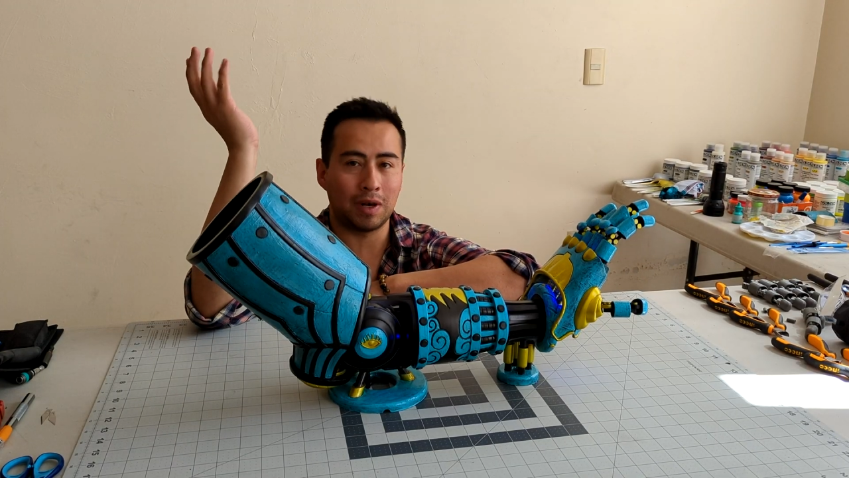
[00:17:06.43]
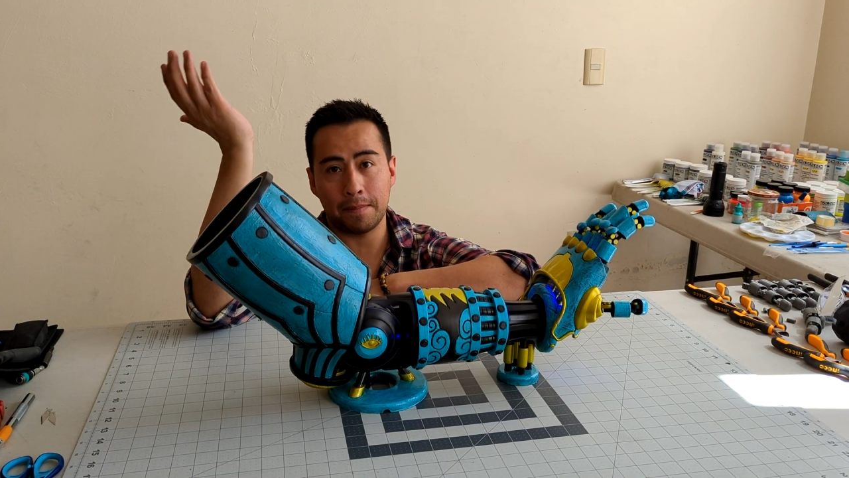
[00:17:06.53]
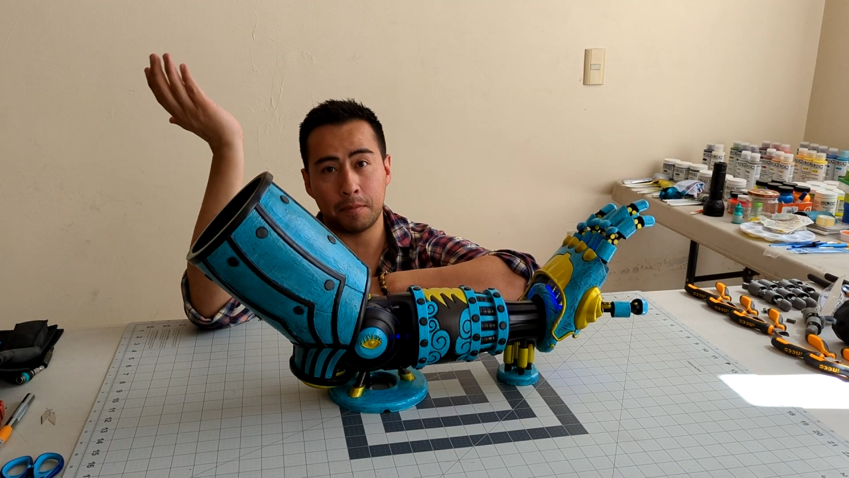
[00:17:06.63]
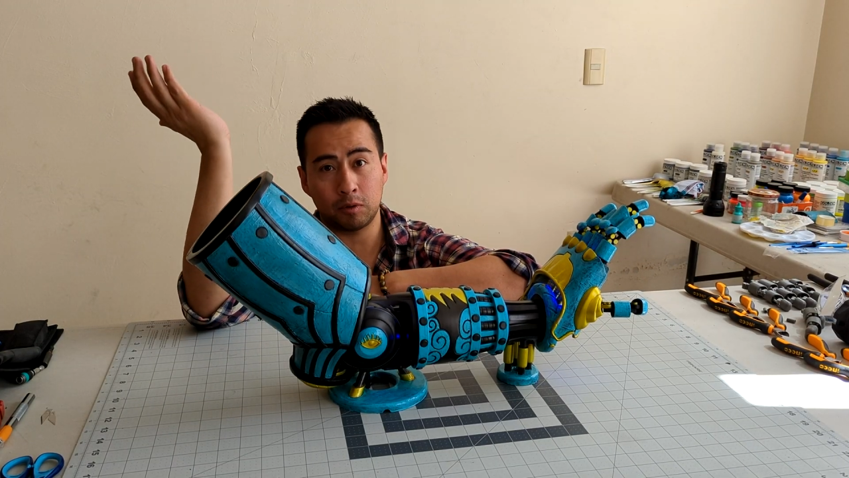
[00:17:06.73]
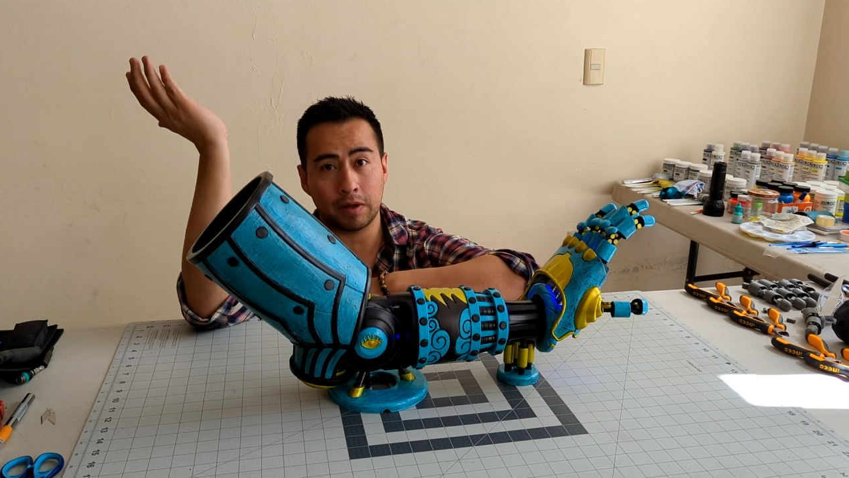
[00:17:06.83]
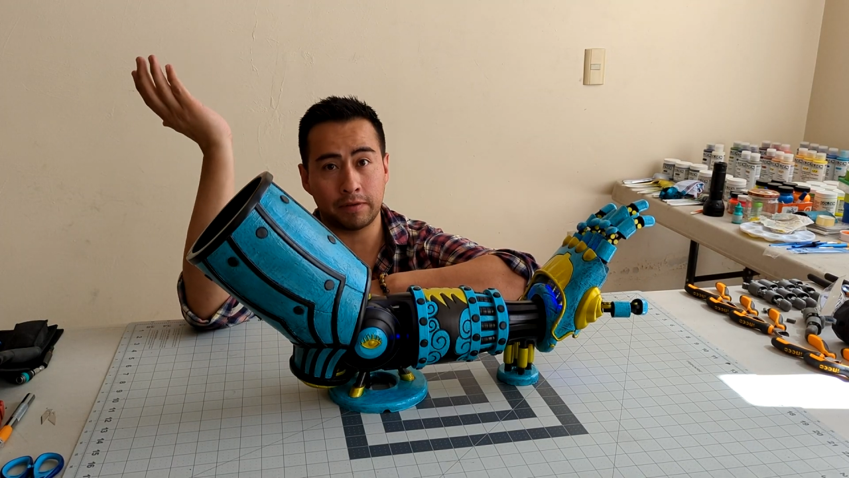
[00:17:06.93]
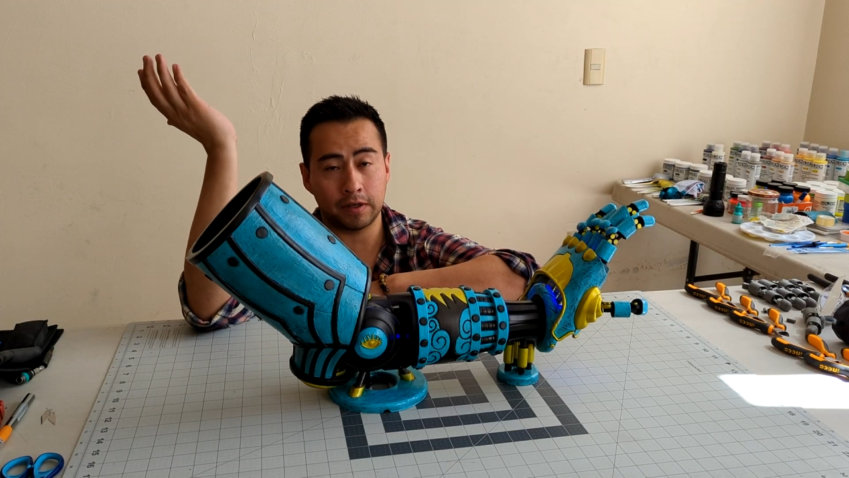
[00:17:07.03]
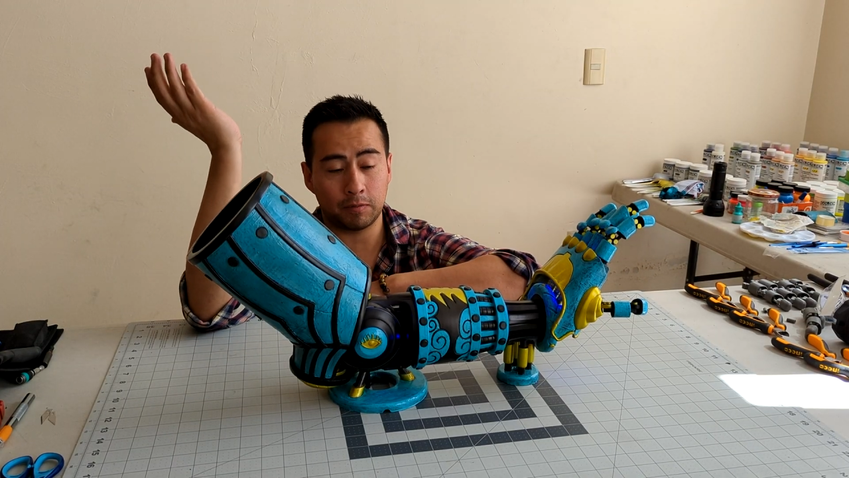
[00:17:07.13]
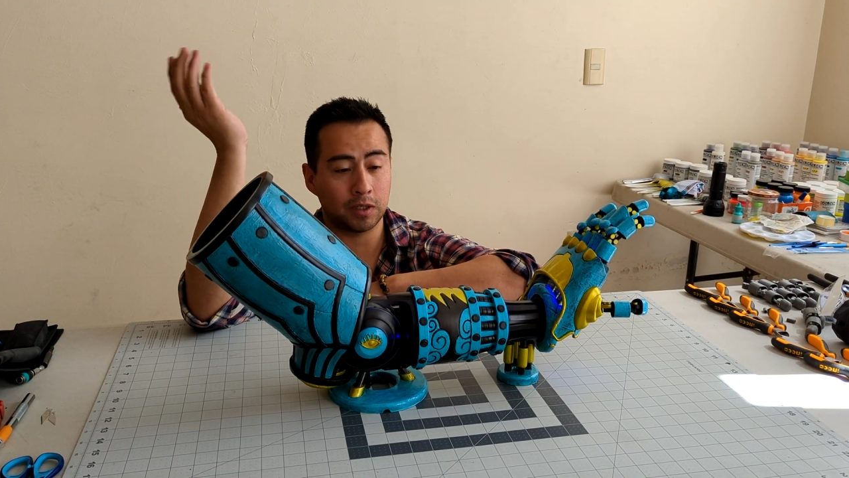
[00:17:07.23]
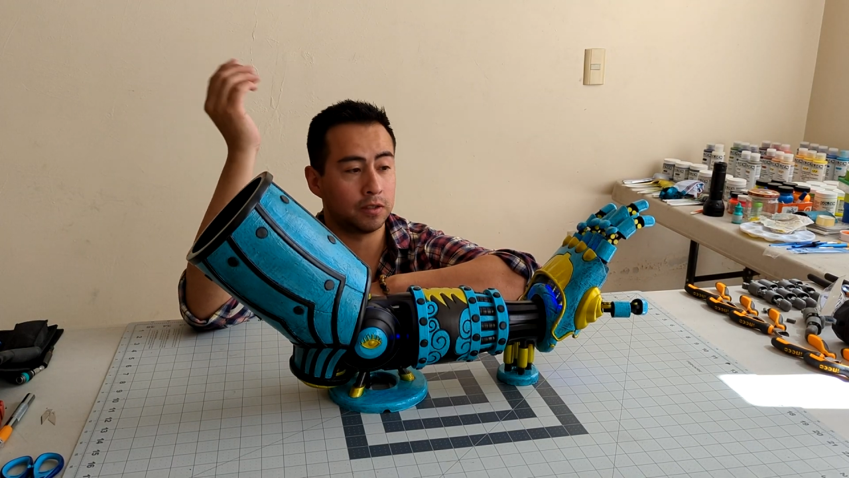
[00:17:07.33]
lamp mode
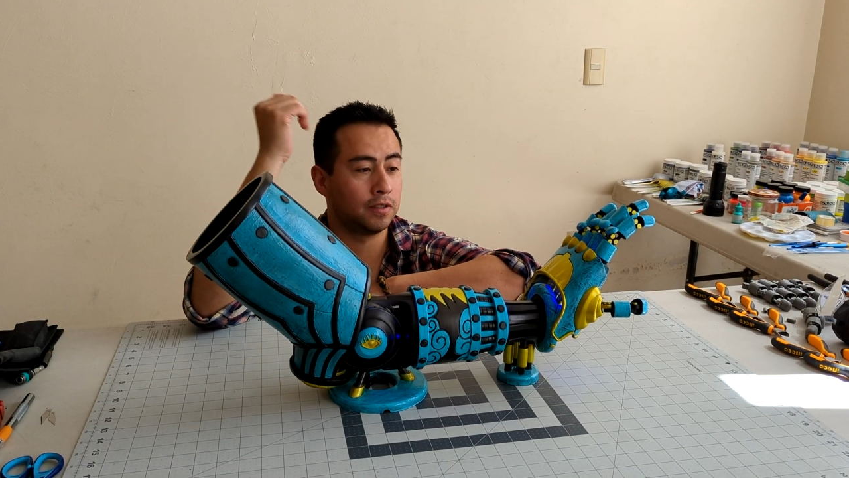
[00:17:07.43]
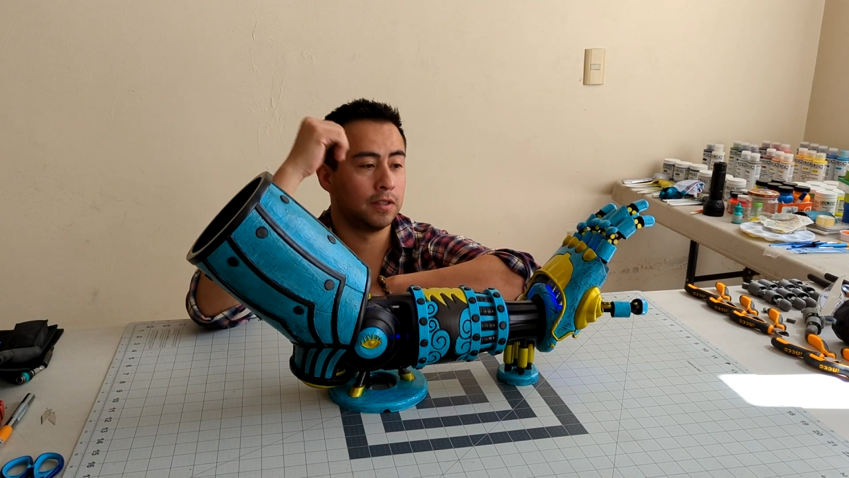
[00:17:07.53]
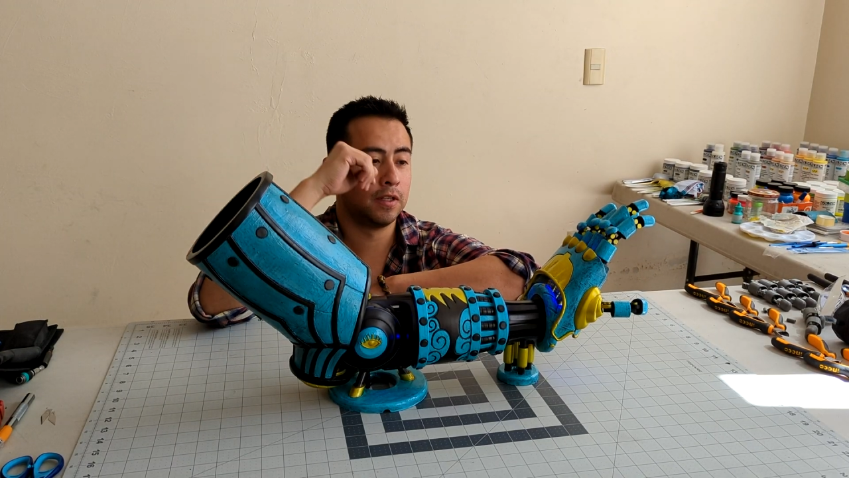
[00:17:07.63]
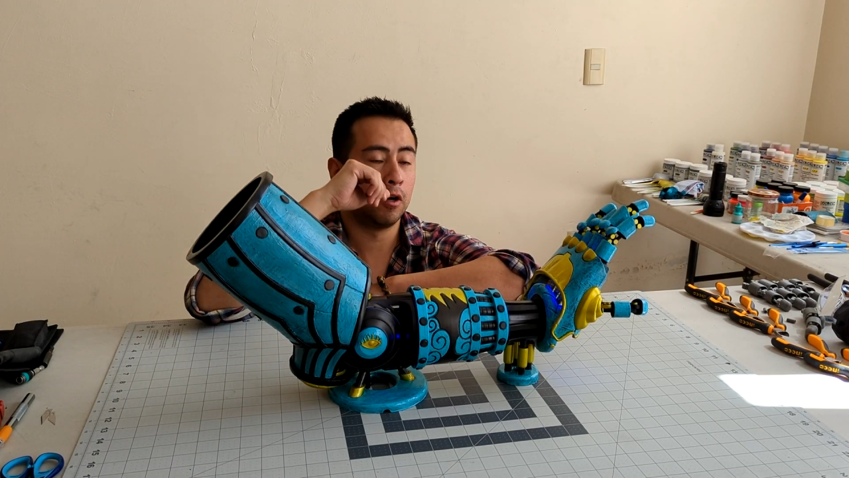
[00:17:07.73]
afterwards,